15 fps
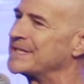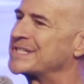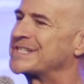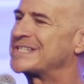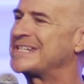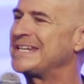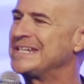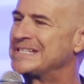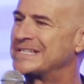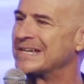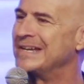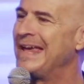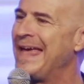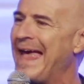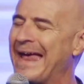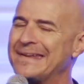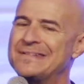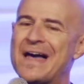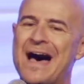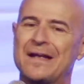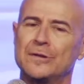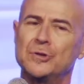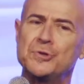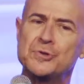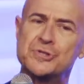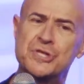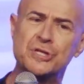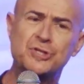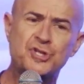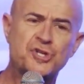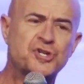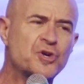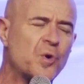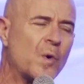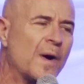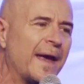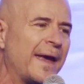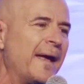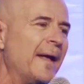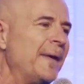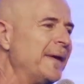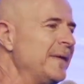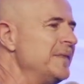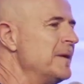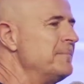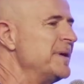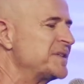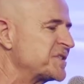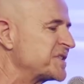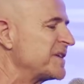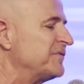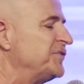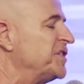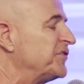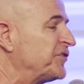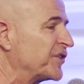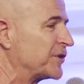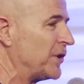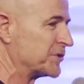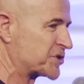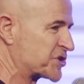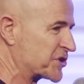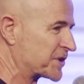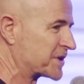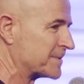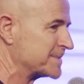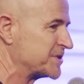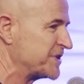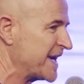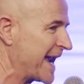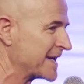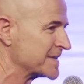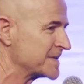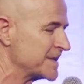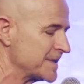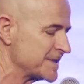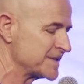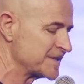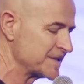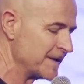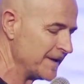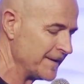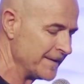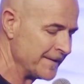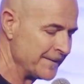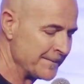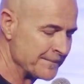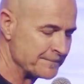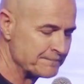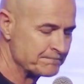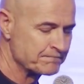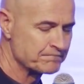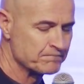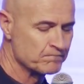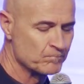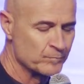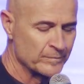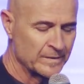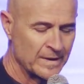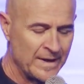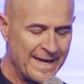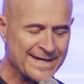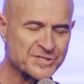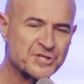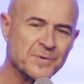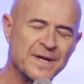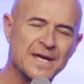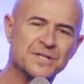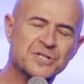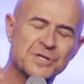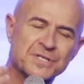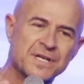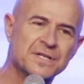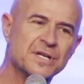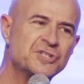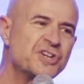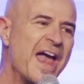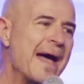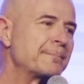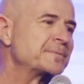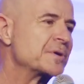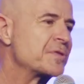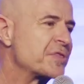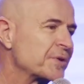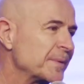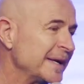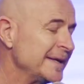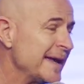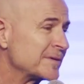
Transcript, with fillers: this season and not lose the joy in the midst of difficult circumstances. And so he enters into chapter 3.